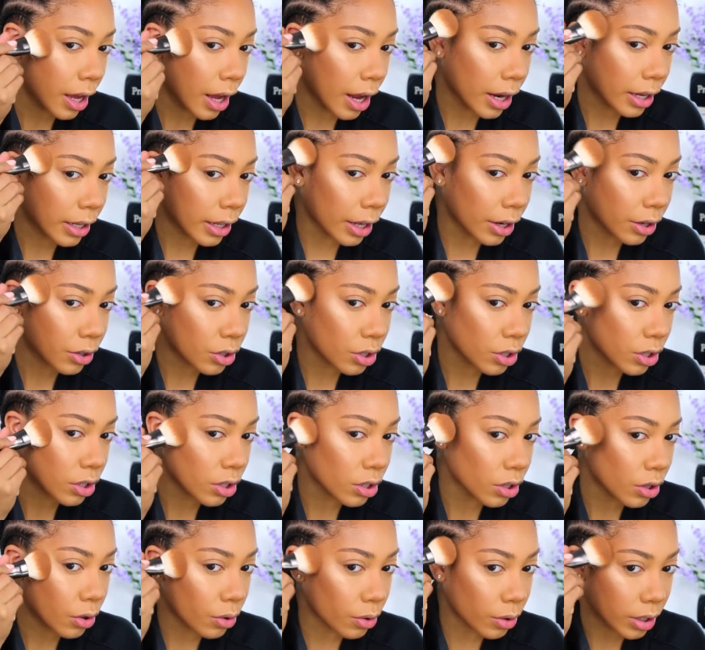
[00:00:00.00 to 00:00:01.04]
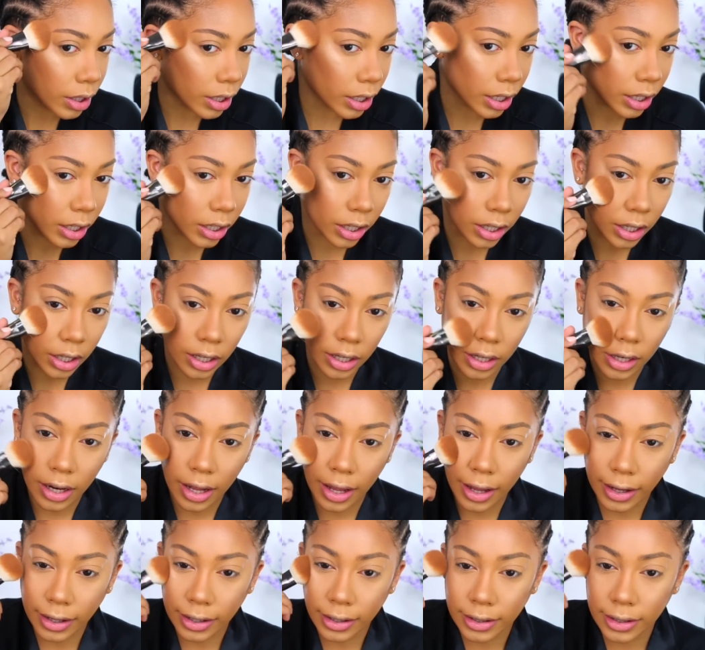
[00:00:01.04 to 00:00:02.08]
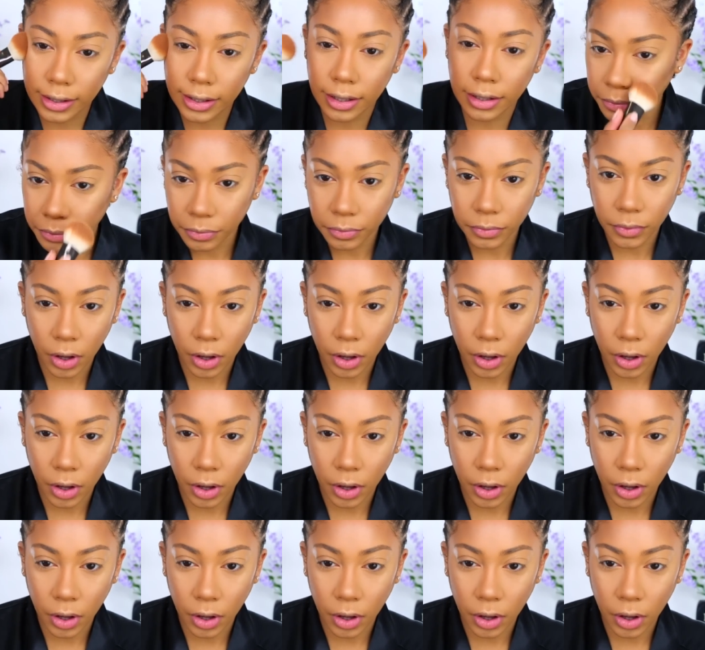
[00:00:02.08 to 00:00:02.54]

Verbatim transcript: highlighter just so it can connect.